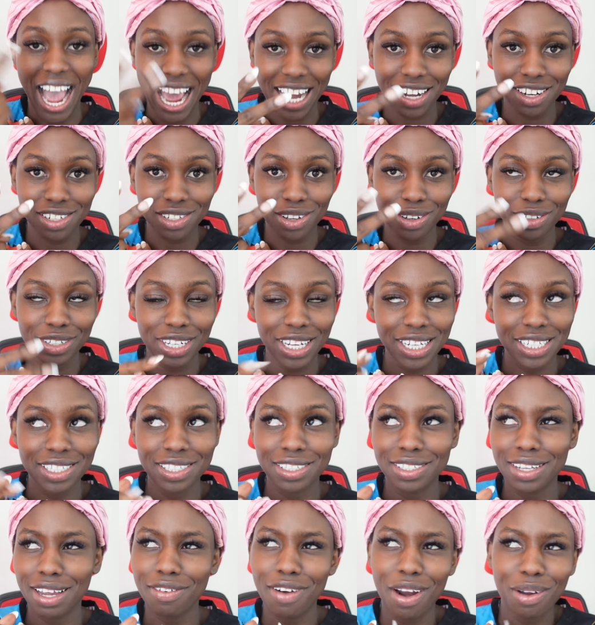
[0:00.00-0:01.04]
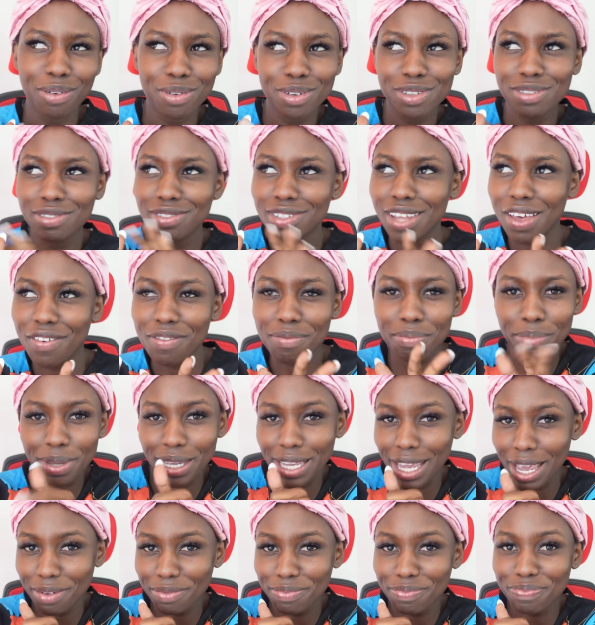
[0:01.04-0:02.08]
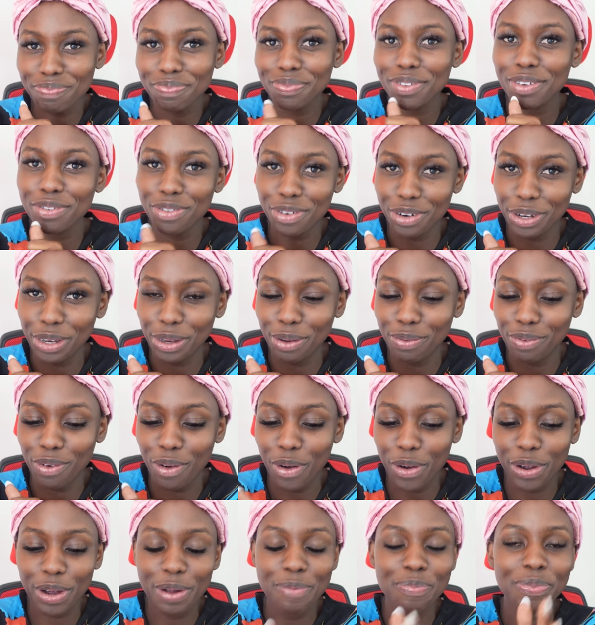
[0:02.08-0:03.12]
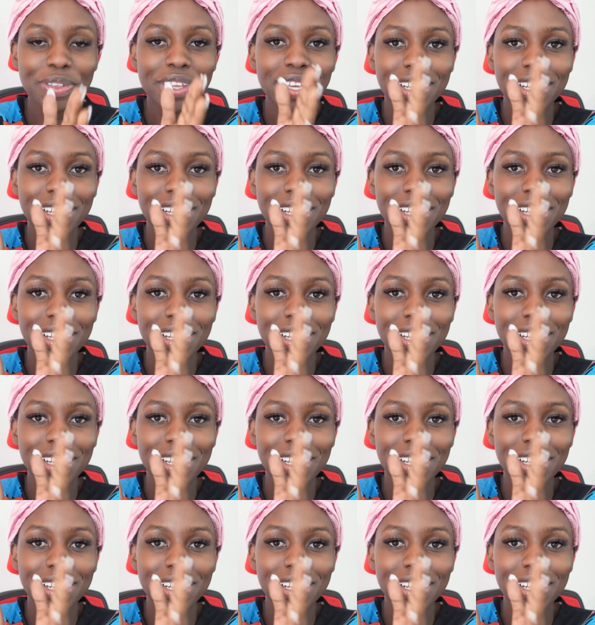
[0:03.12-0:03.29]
and Sundays around 7 PM for a new vlog.